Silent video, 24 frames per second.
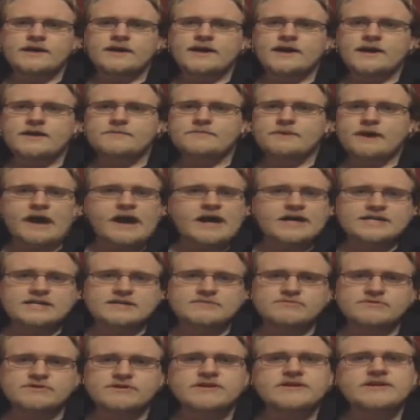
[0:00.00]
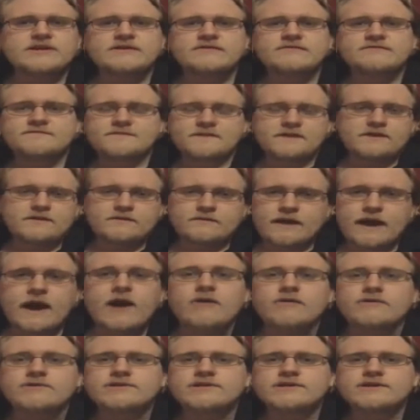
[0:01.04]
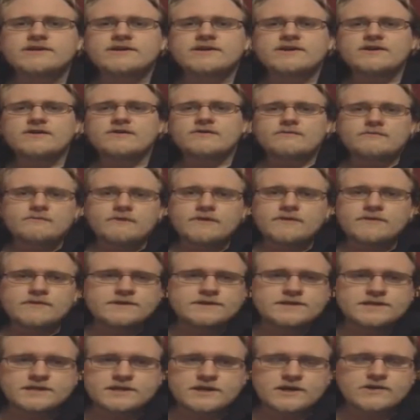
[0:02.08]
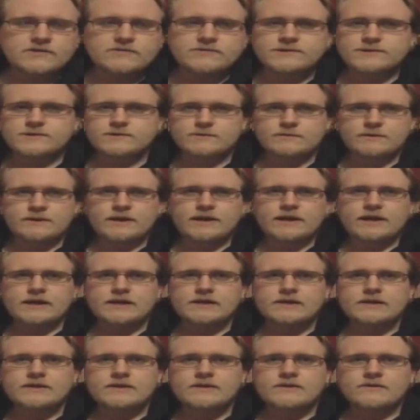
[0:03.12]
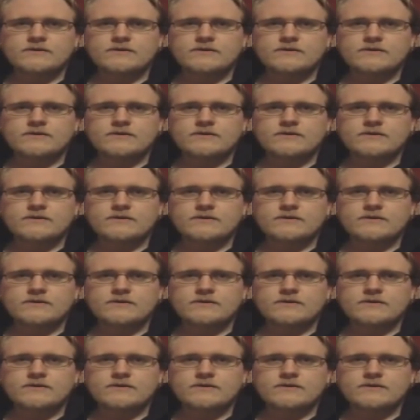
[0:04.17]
and possibly figure out when the stones were made,